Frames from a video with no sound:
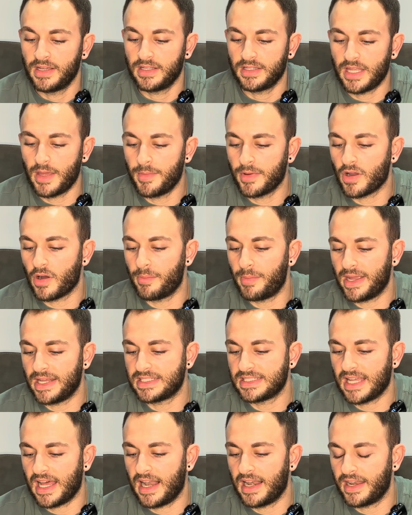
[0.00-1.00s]
Then we've got
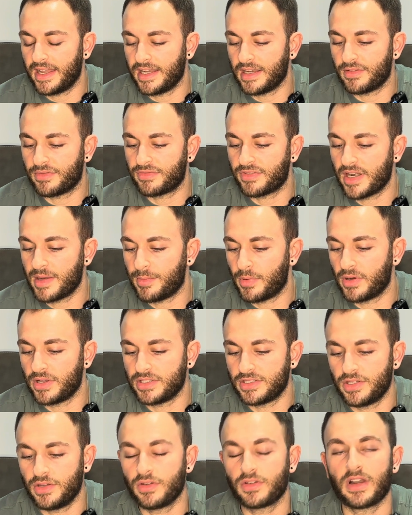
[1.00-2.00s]
beta-alanine at
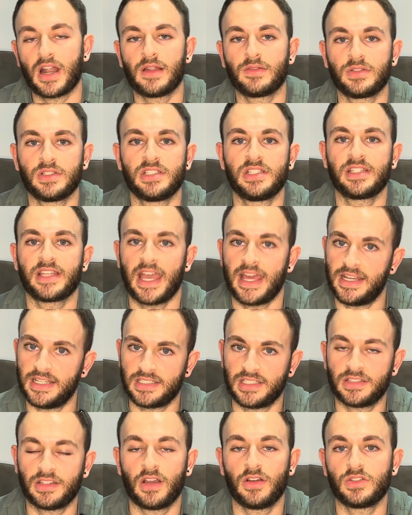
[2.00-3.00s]
3.2 grams, which again
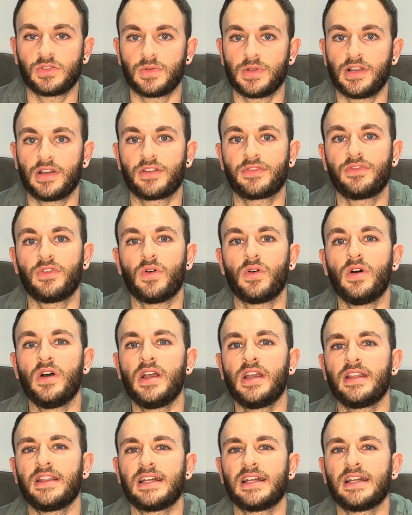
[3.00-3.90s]
is a dose we look for.